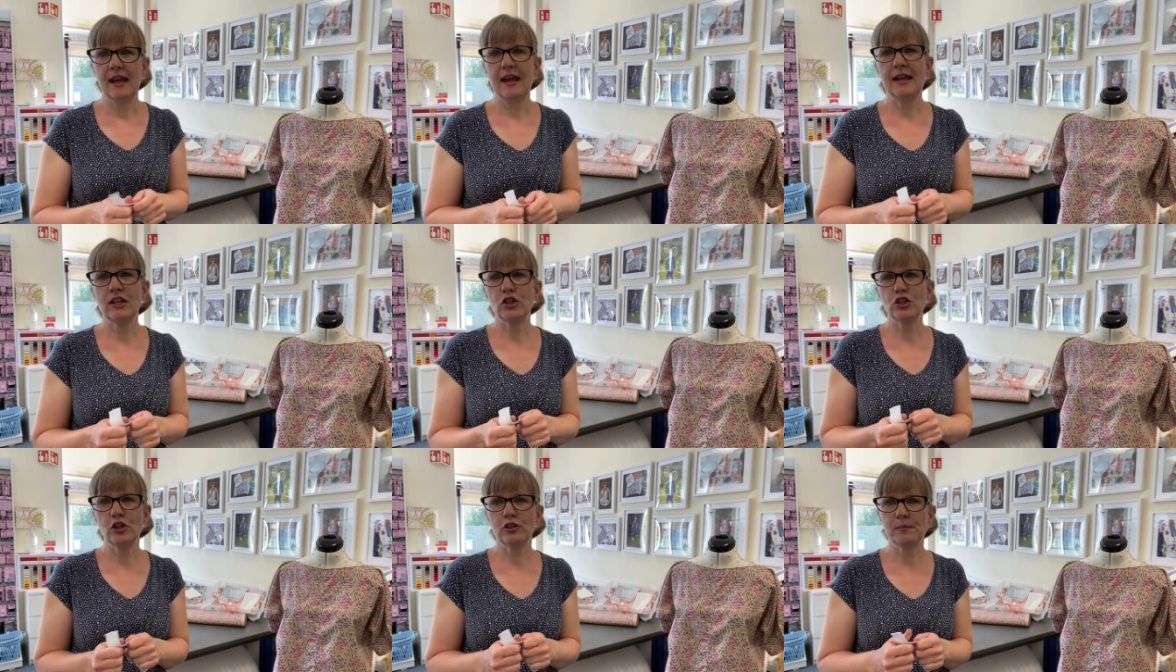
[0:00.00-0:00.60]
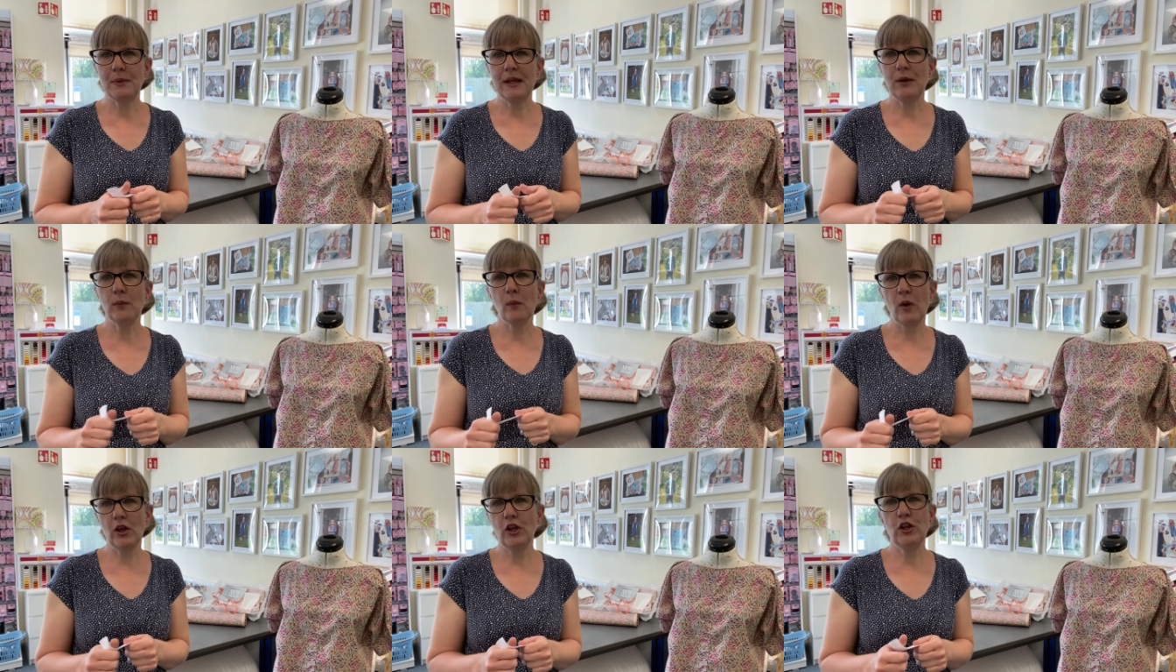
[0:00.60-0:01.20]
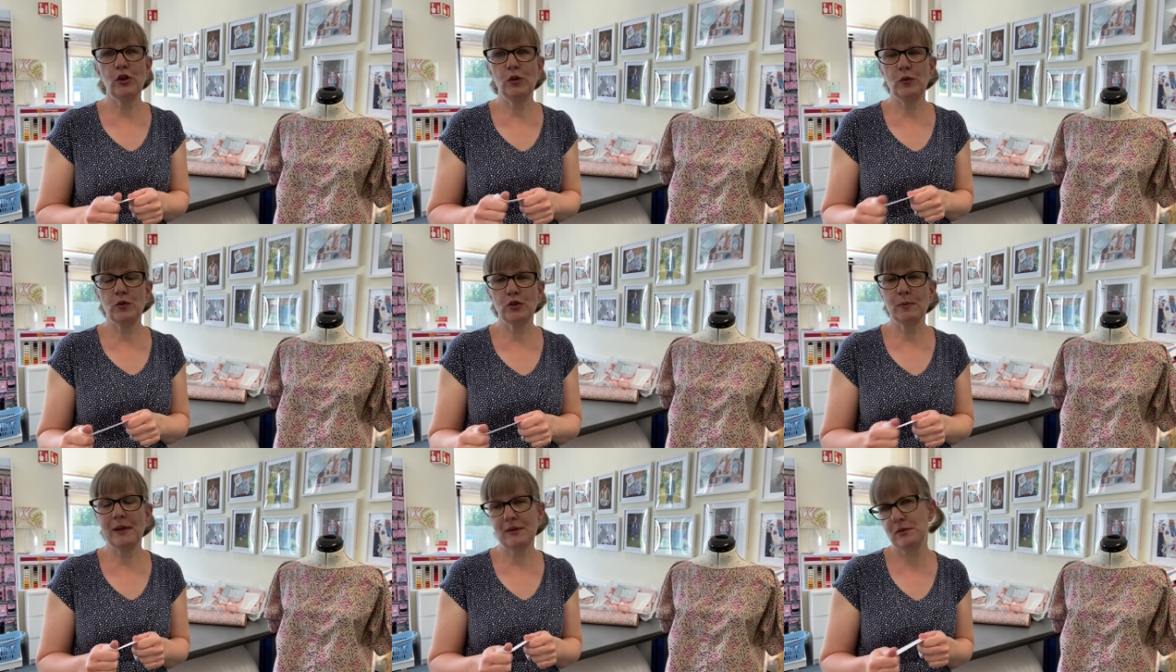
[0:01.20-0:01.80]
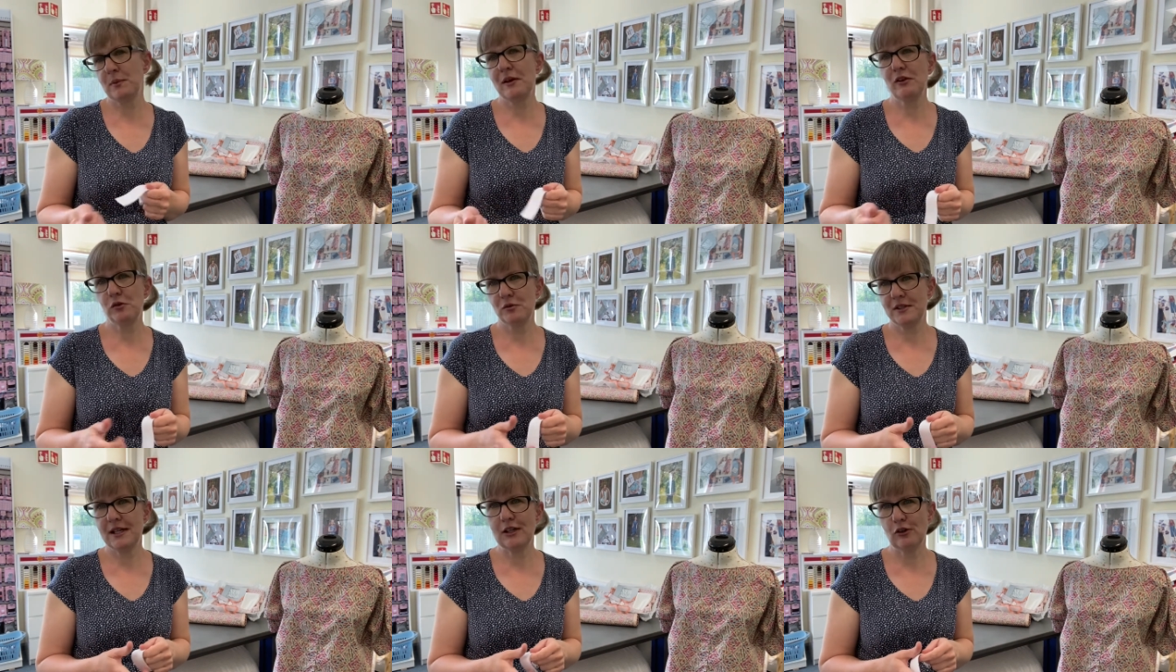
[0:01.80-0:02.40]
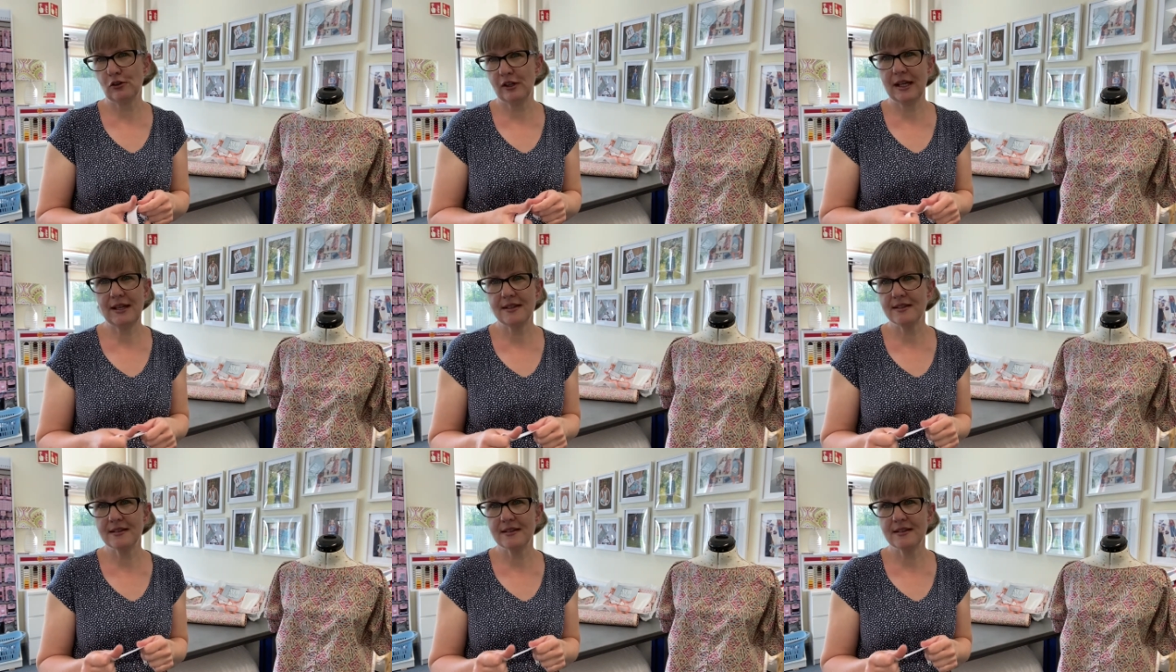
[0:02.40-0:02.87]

you should be able to wear it all day long.